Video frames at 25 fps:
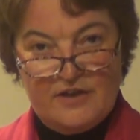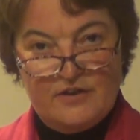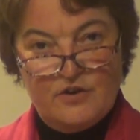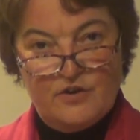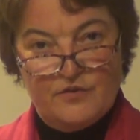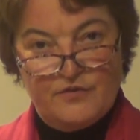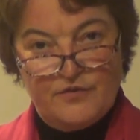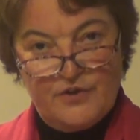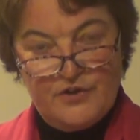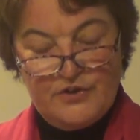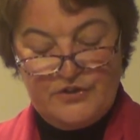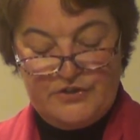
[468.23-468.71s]

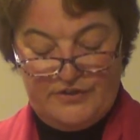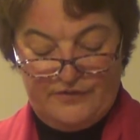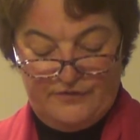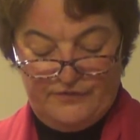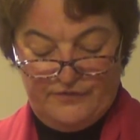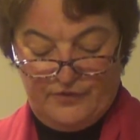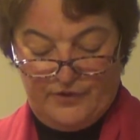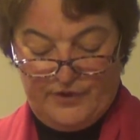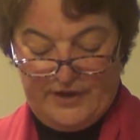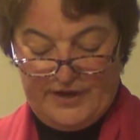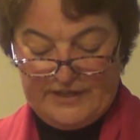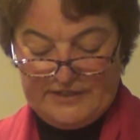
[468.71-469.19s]

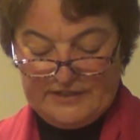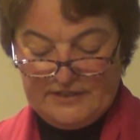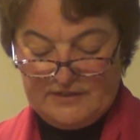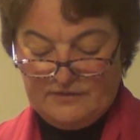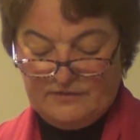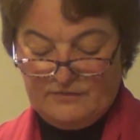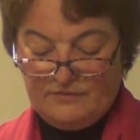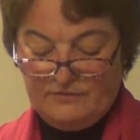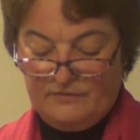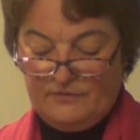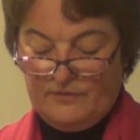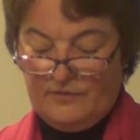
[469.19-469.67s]

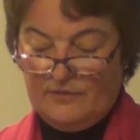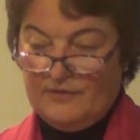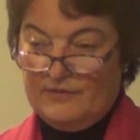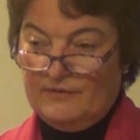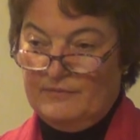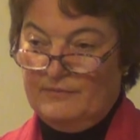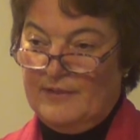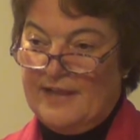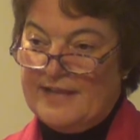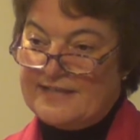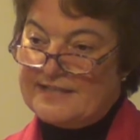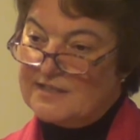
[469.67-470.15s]
invoice
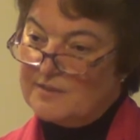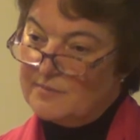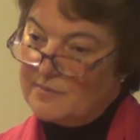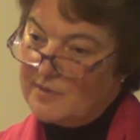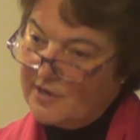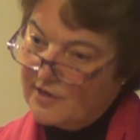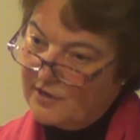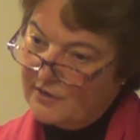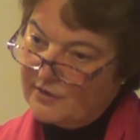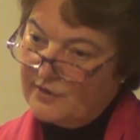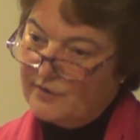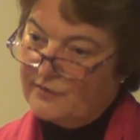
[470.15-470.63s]
lets them
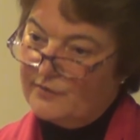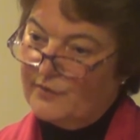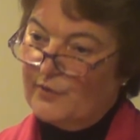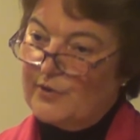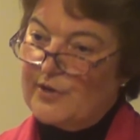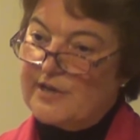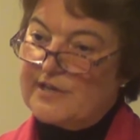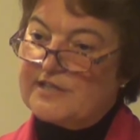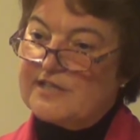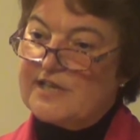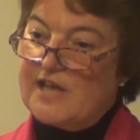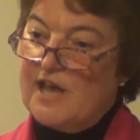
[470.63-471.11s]
hear your
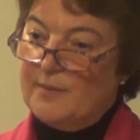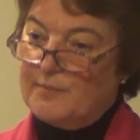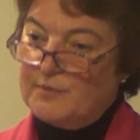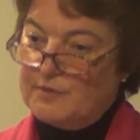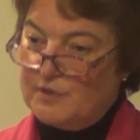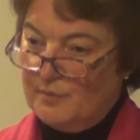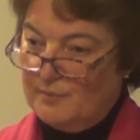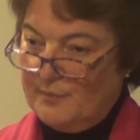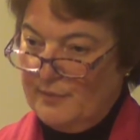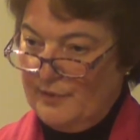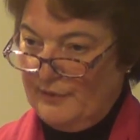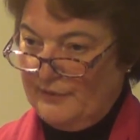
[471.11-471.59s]
voice,
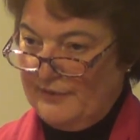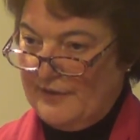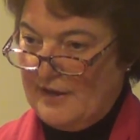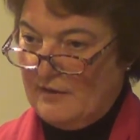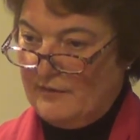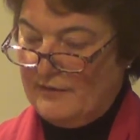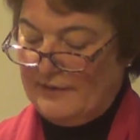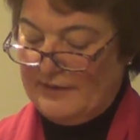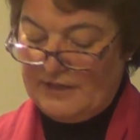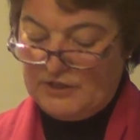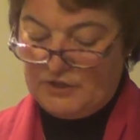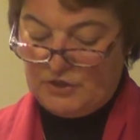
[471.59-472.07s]
helps to build
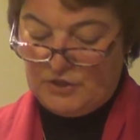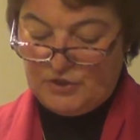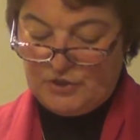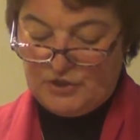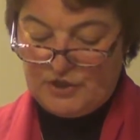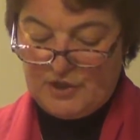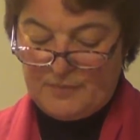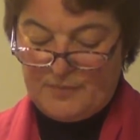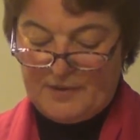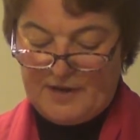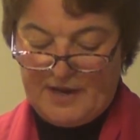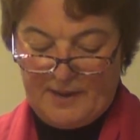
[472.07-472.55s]
that
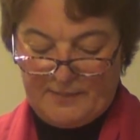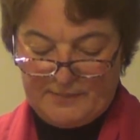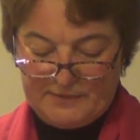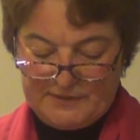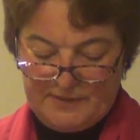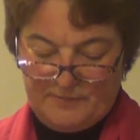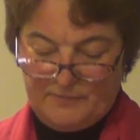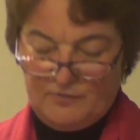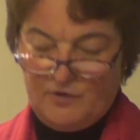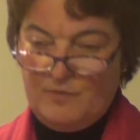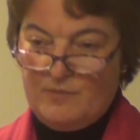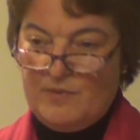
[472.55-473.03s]
relationship, and
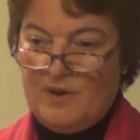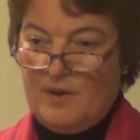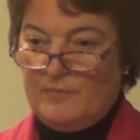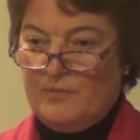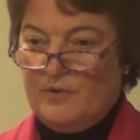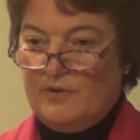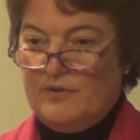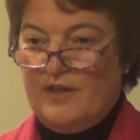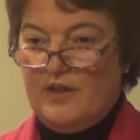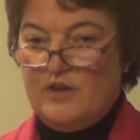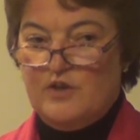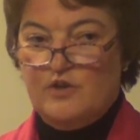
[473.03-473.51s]
helps them
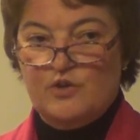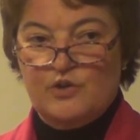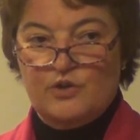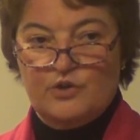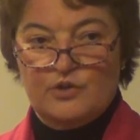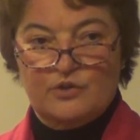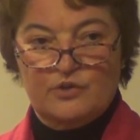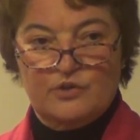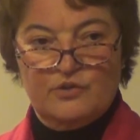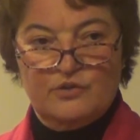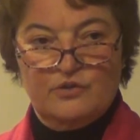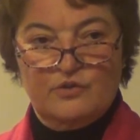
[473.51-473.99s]
remember that
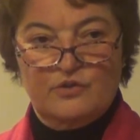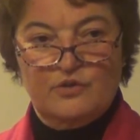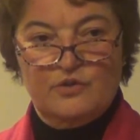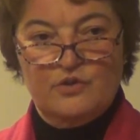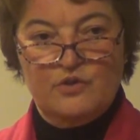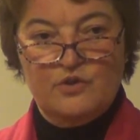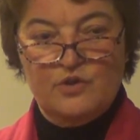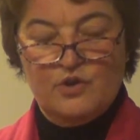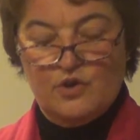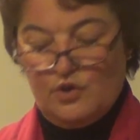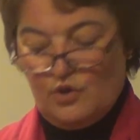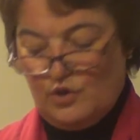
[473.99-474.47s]
you're
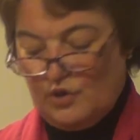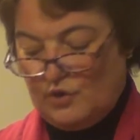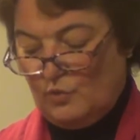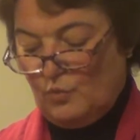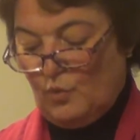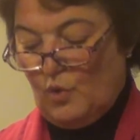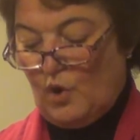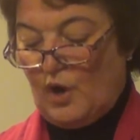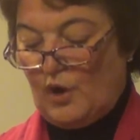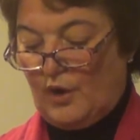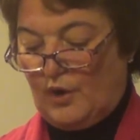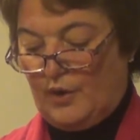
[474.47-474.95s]

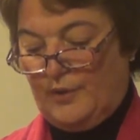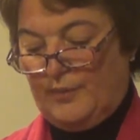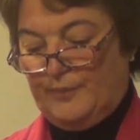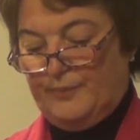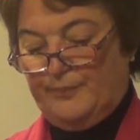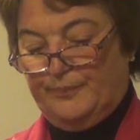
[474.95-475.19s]
good work.